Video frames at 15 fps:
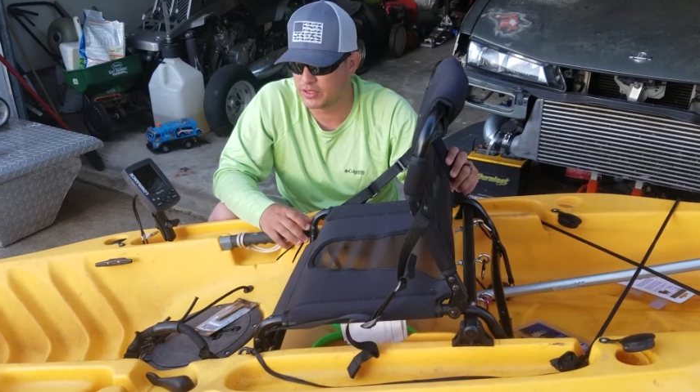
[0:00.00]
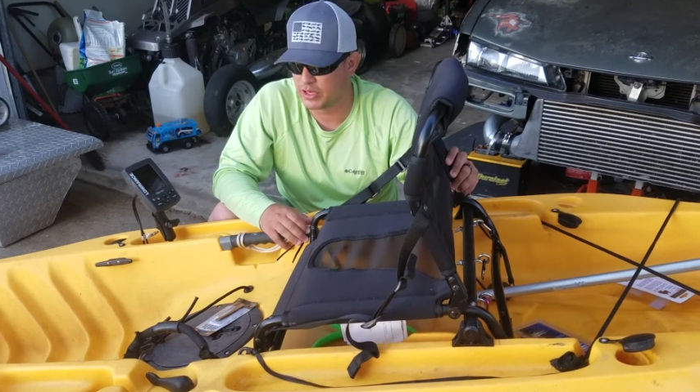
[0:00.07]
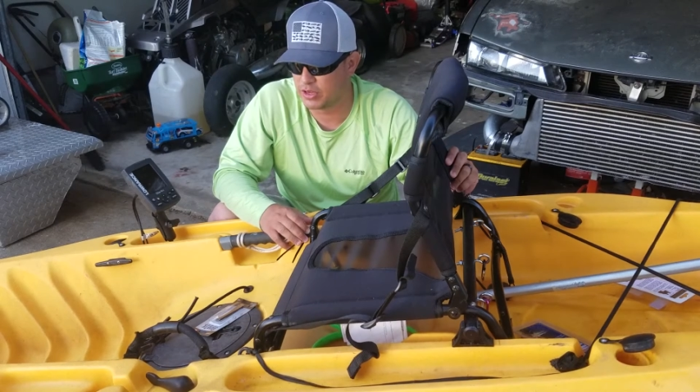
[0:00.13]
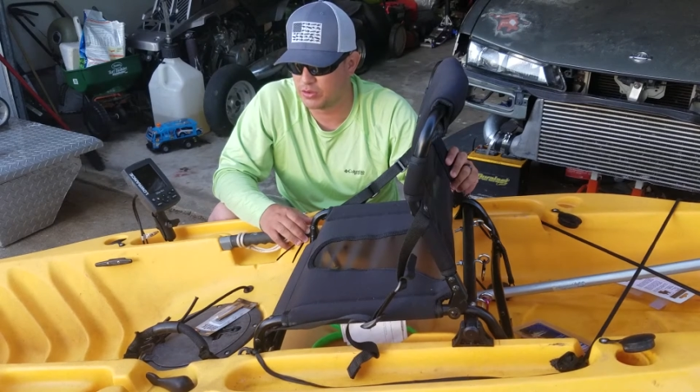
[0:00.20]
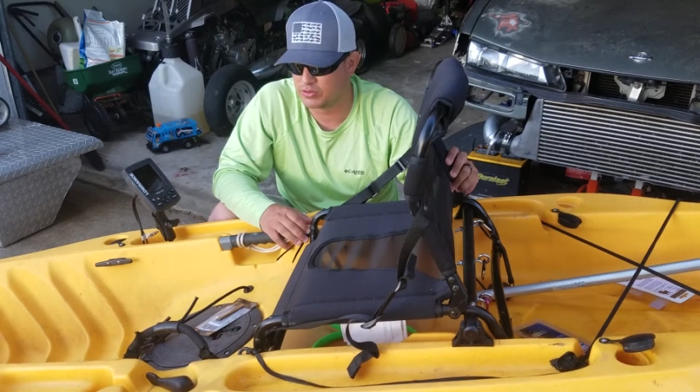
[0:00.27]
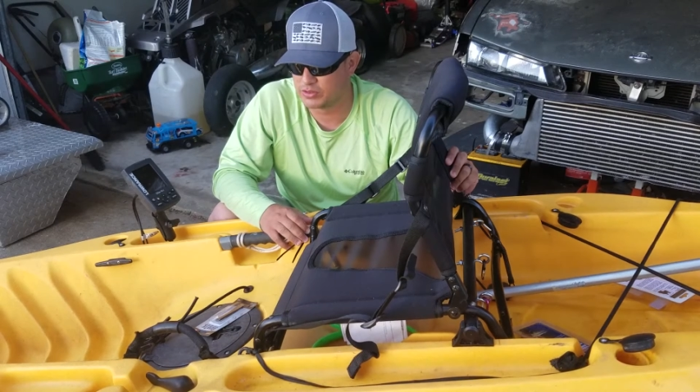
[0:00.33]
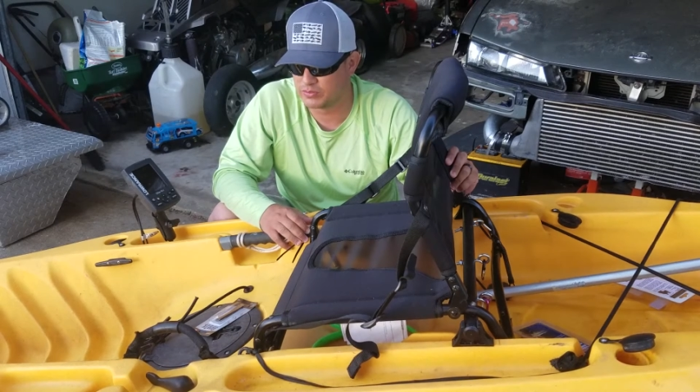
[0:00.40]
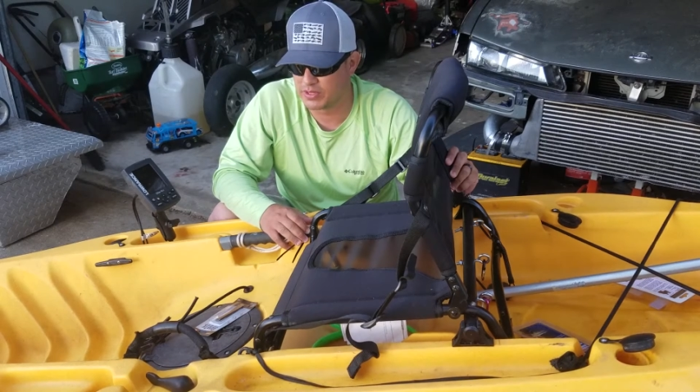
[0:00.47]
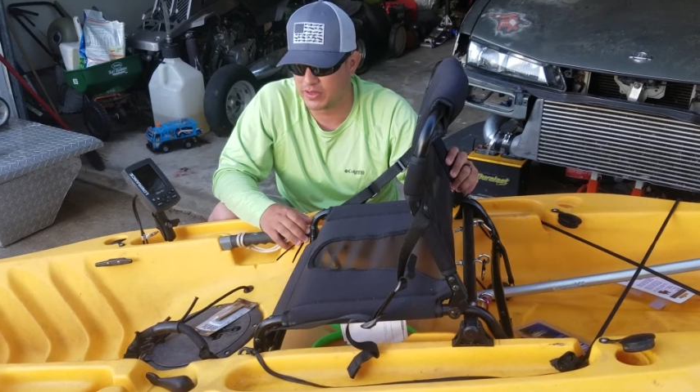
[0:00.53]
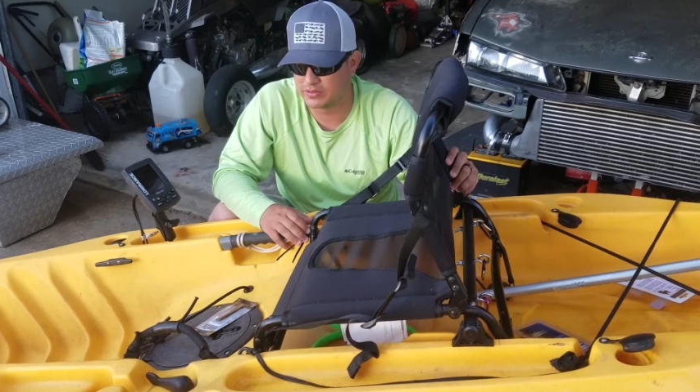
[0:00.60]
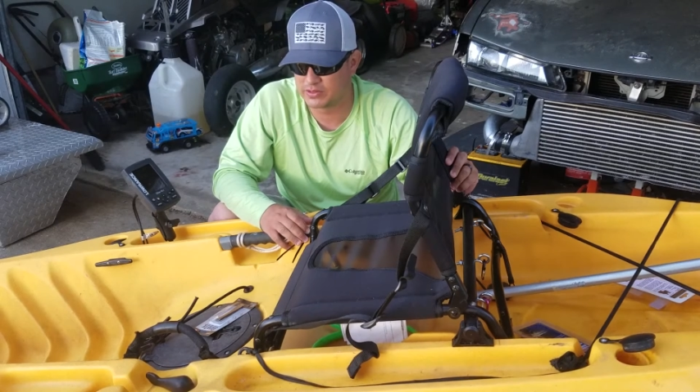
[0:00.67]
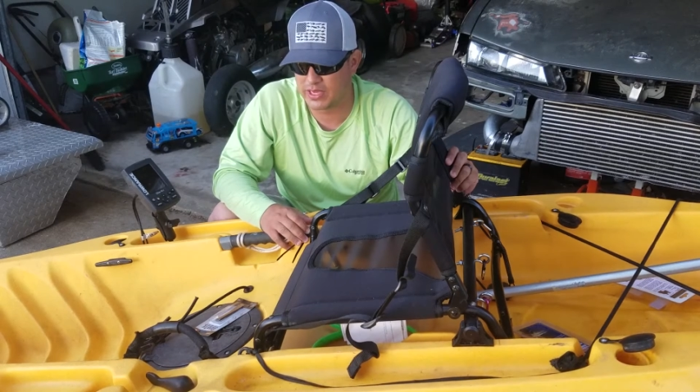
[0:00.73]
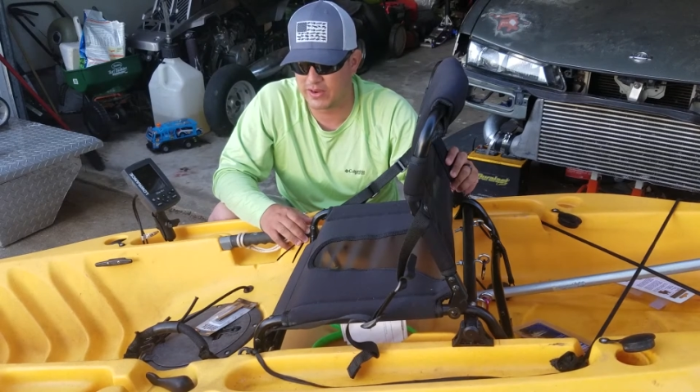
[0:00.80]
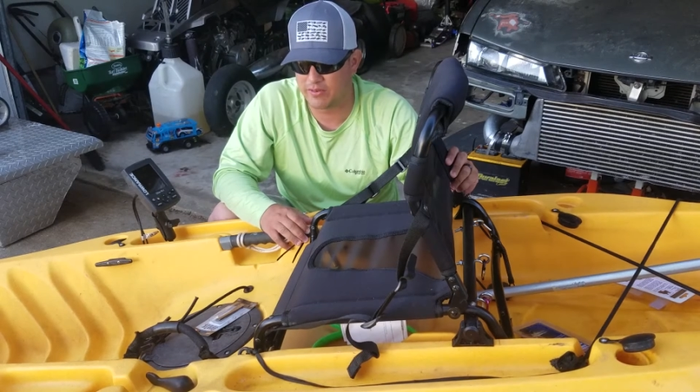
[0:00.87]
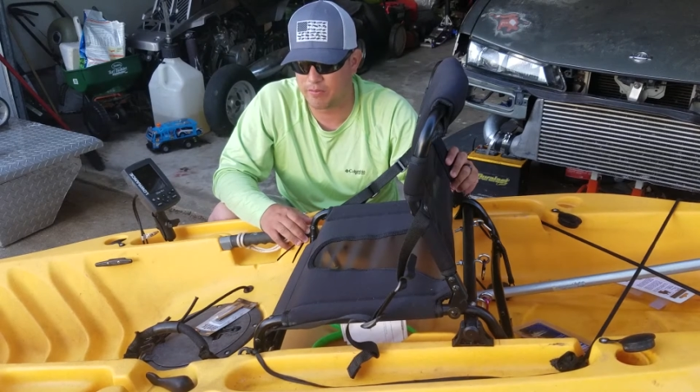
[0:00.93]
know, sometimes
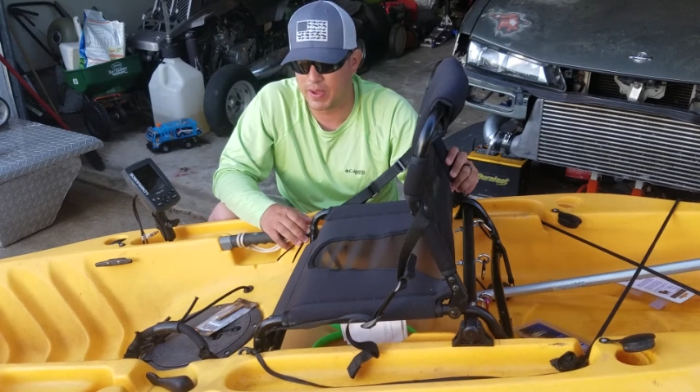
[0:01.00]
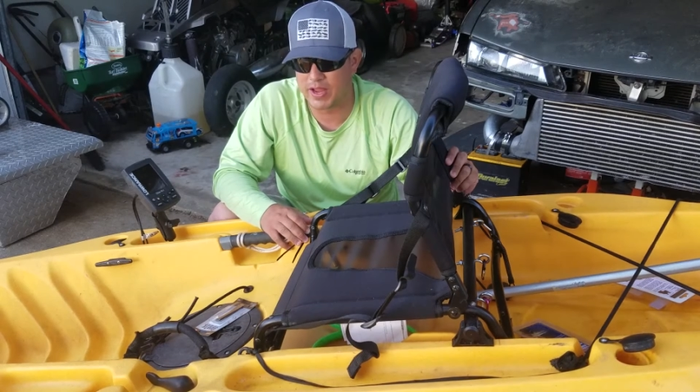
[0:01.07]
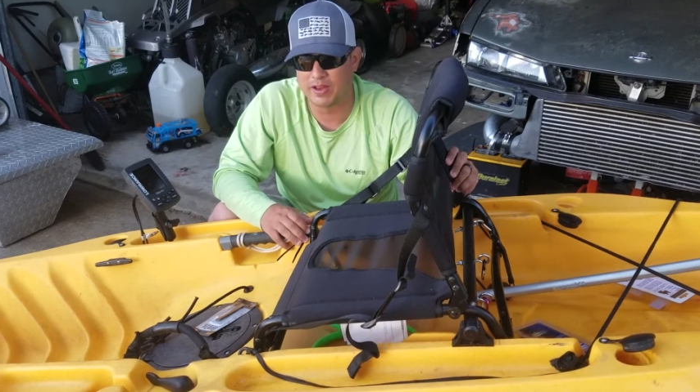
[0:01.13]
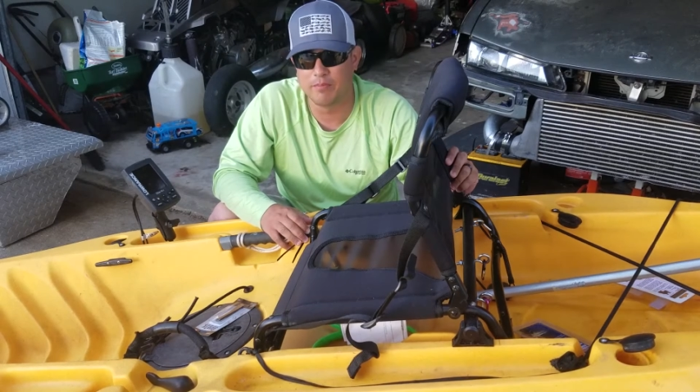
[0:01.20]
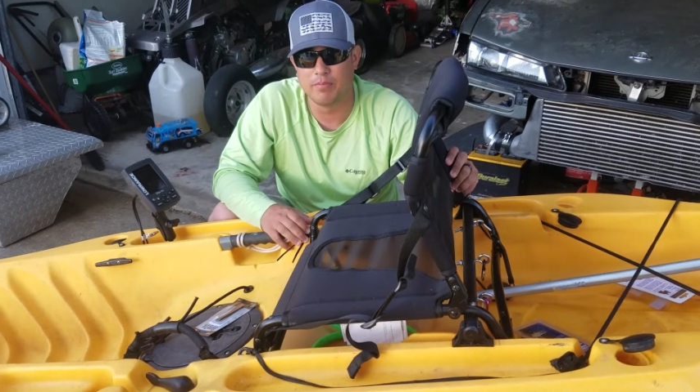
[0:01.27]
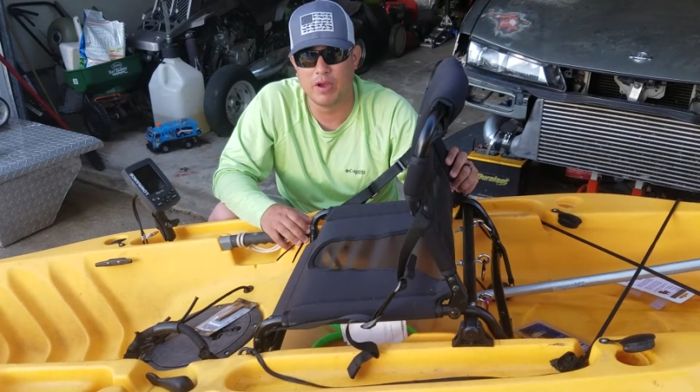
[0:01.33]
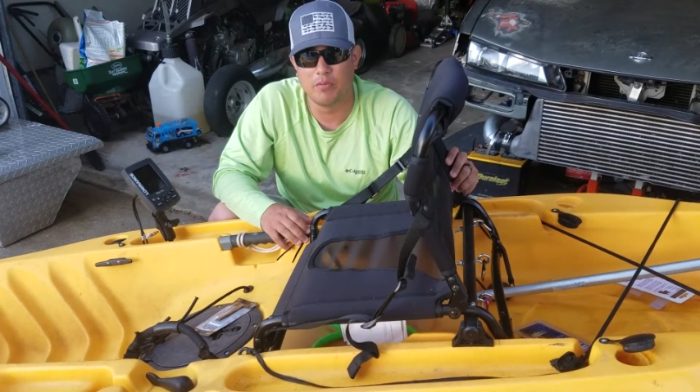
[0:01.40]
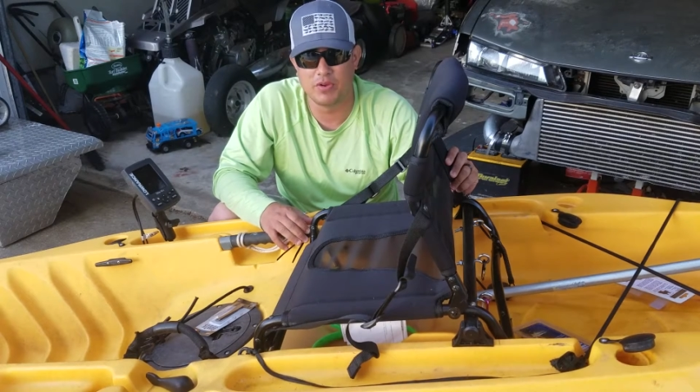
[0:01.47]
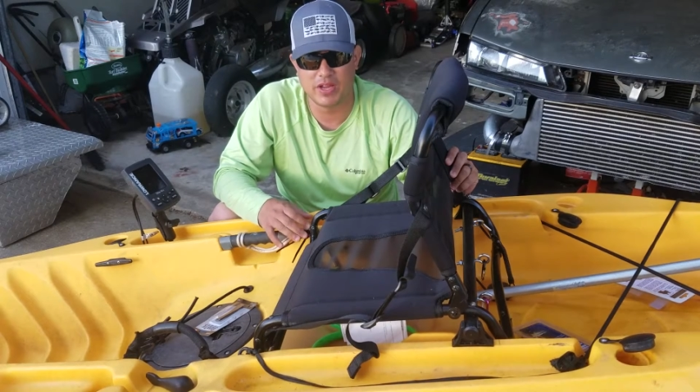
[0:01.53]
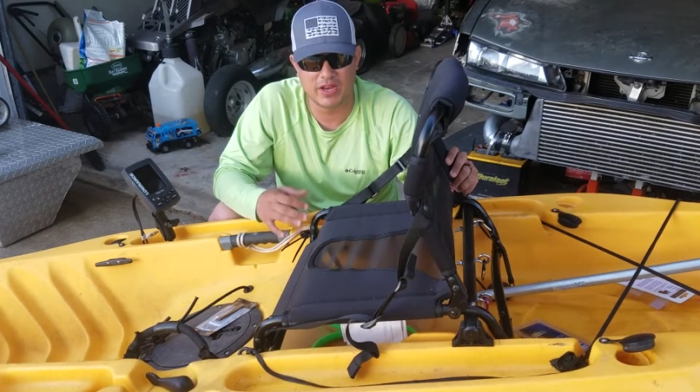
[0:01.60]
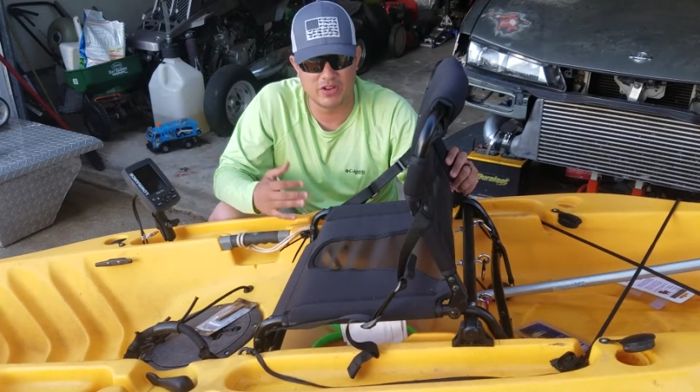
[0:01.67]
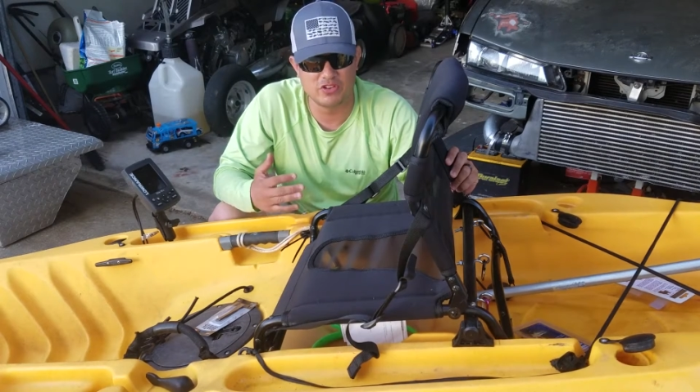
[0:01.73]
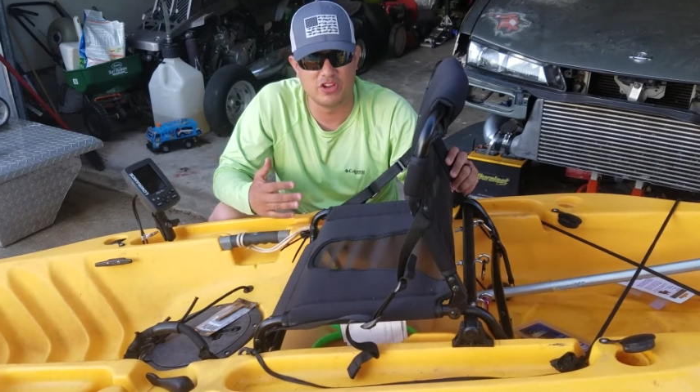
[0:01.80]
it's kind of a pain in the butt when you got to